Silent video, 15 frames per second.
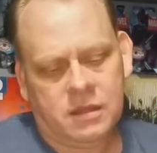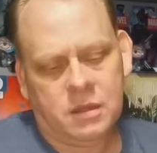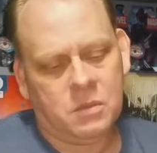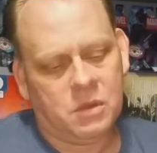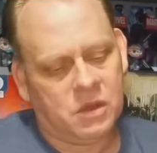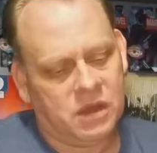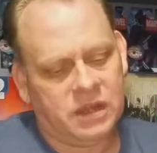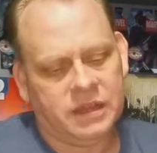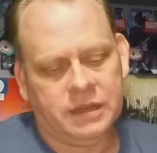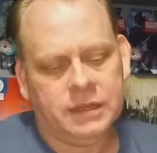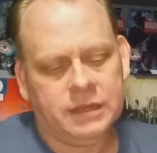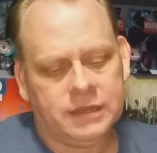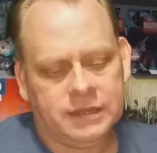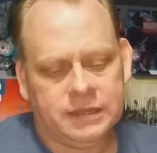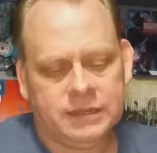Come on.
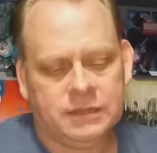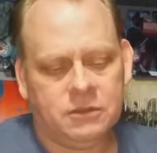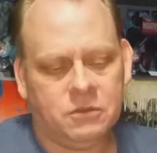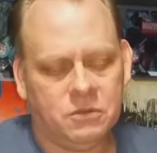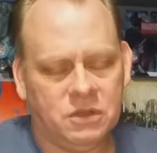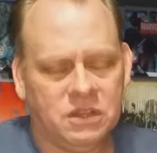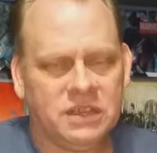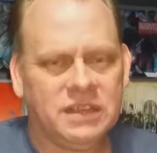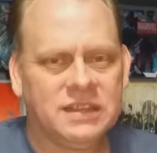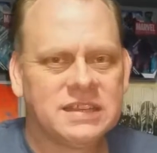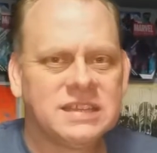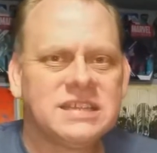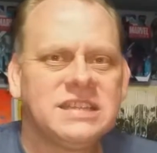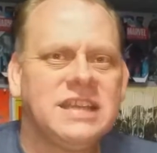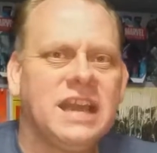Really?
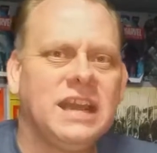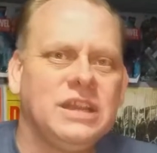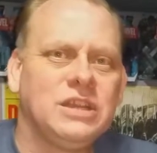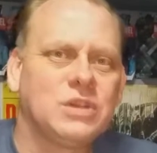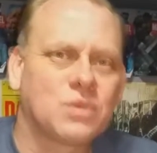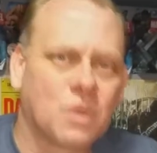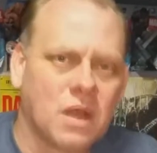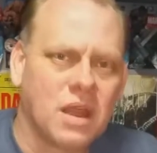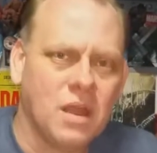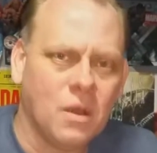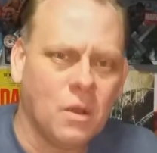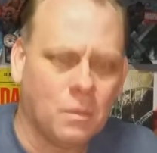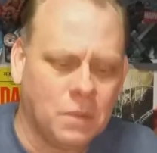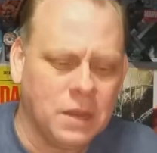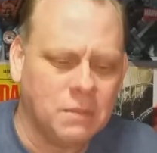This is Danny
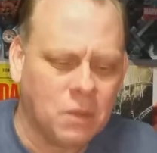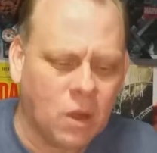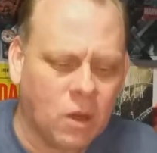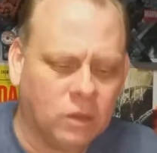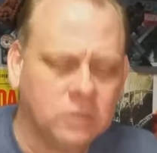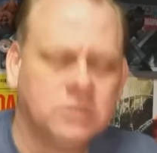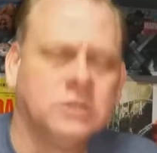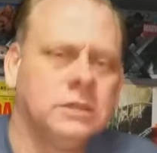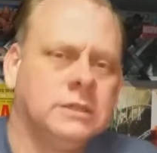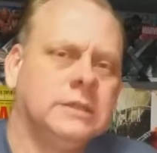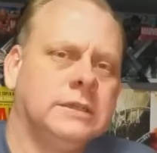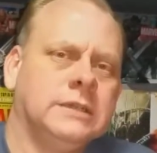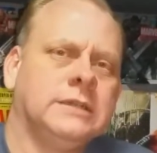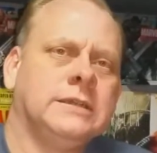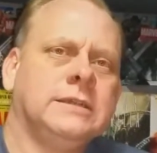Trejo, people.
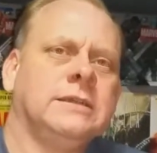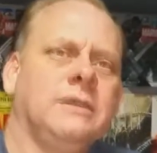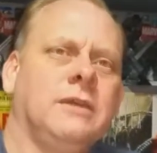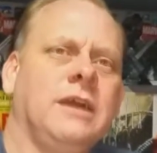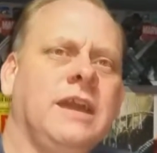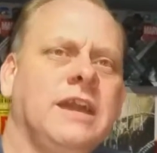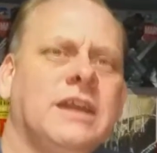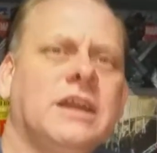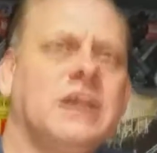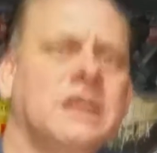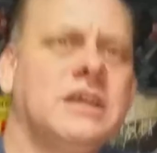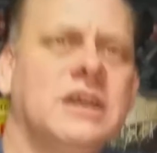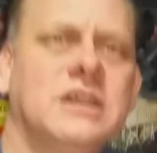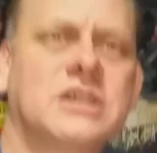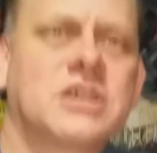He could
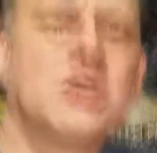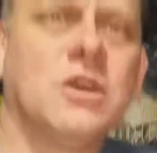have done